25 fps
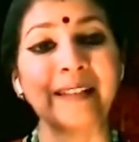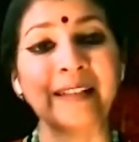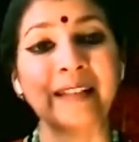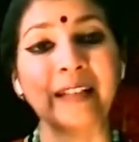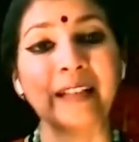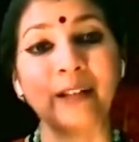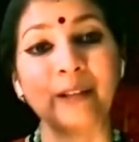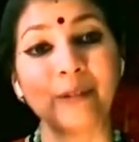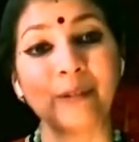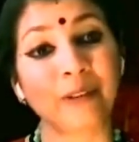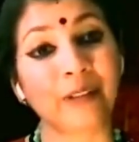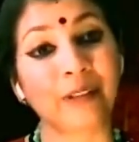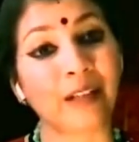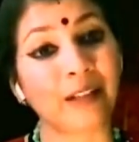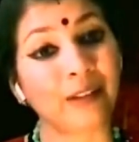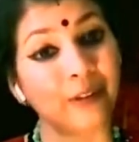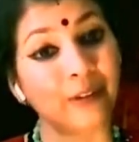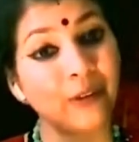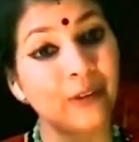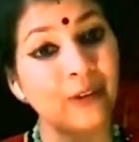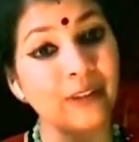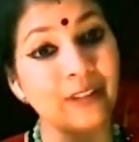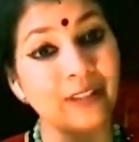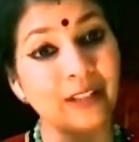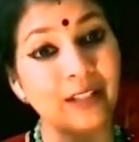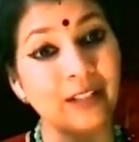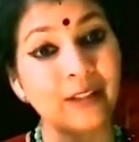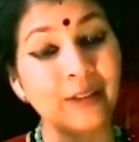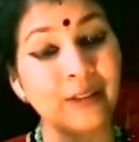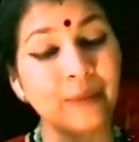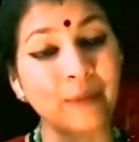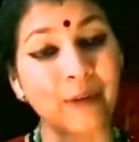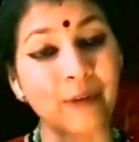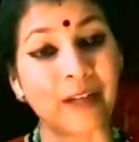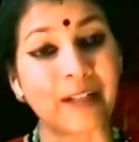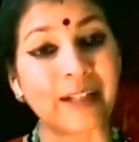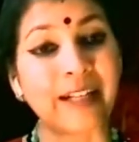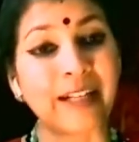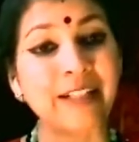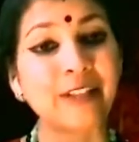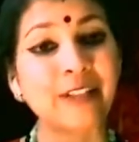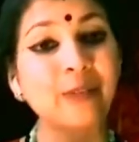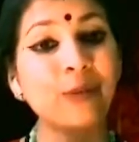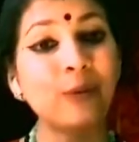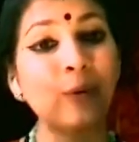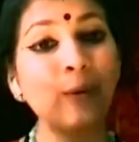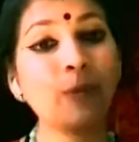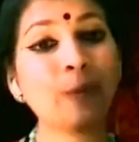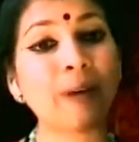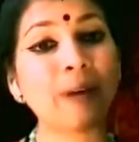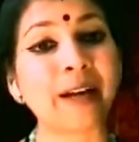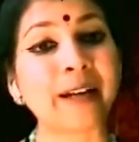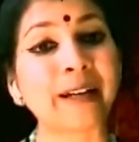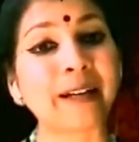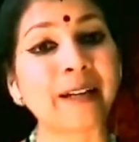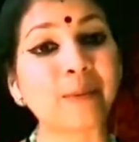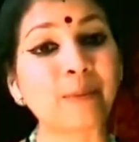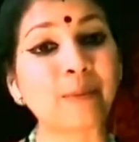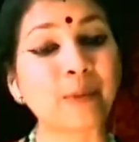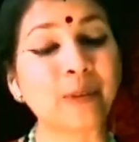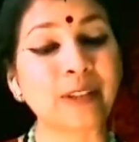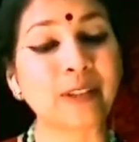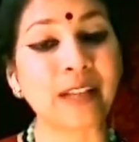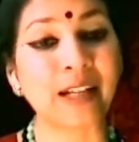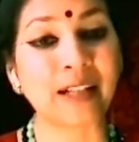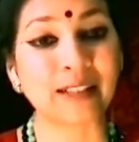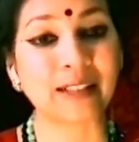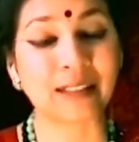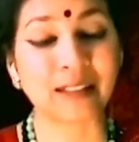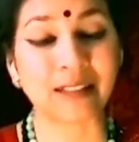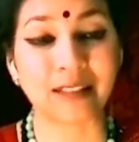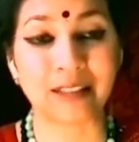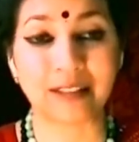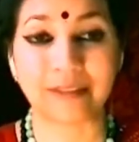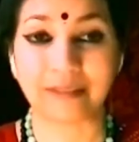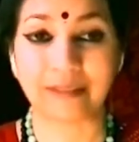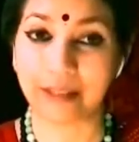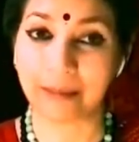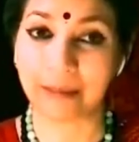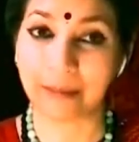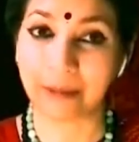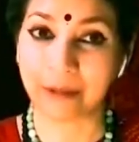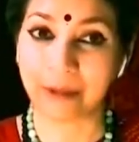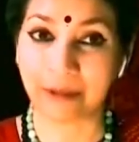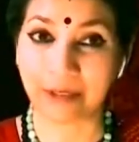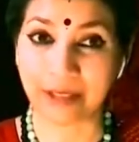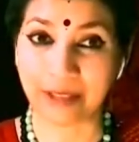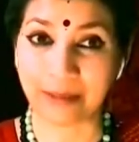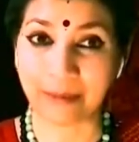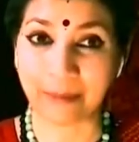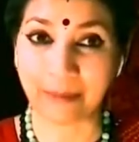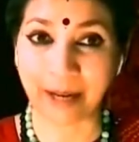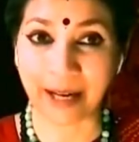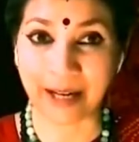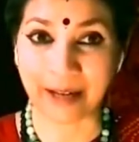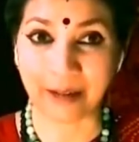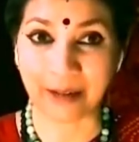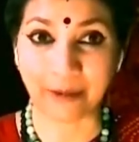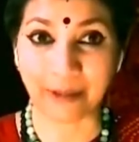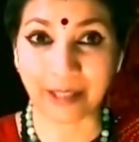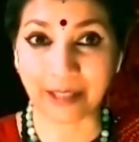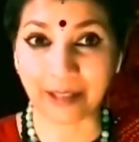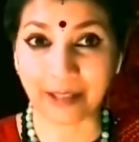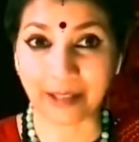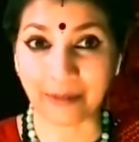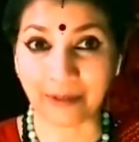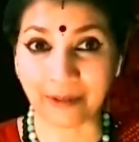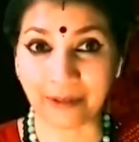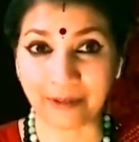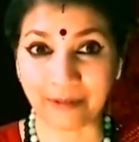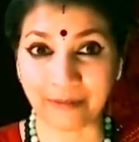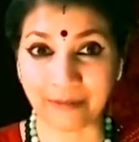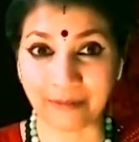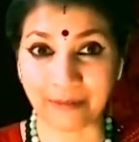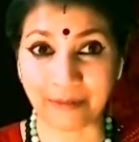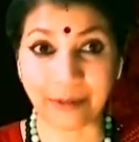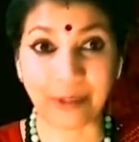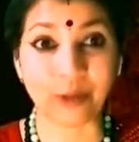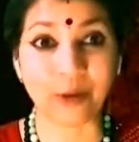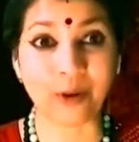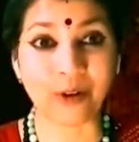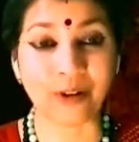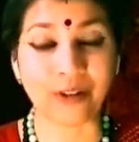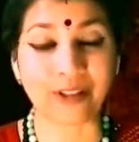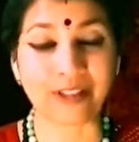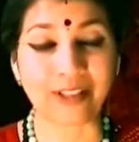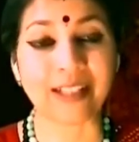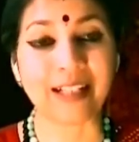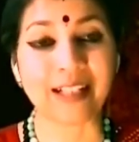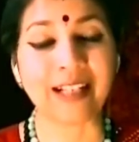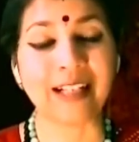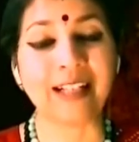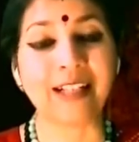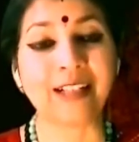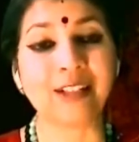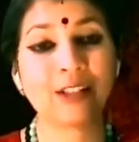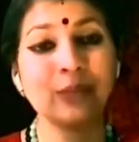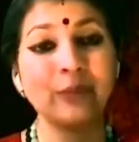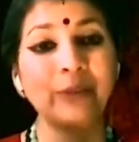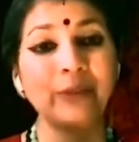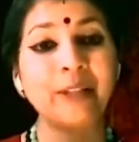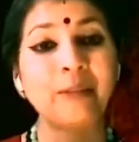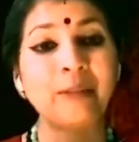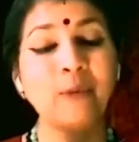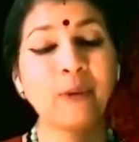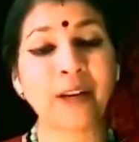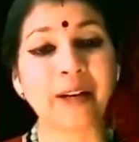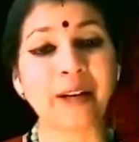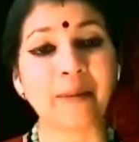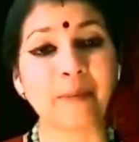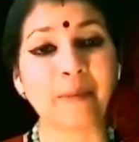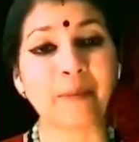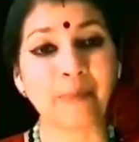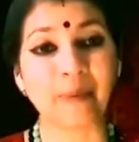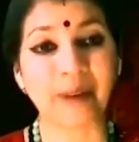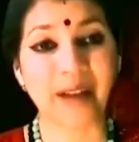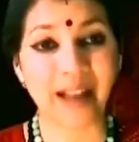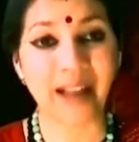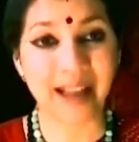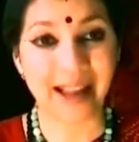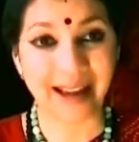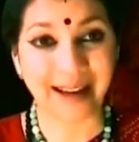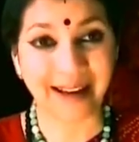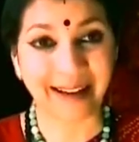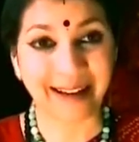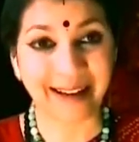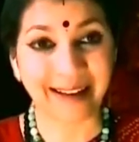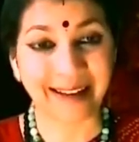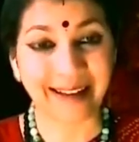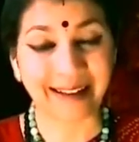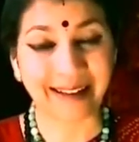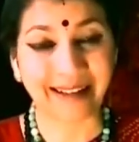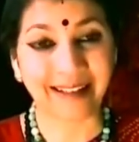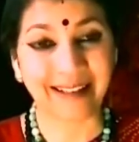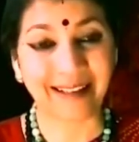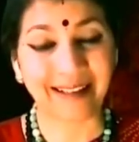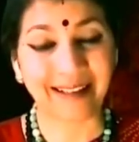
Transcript: Now, Lord Hanuman had to go back and put that Sanjeevani mountain back where it belongs. So when he went back,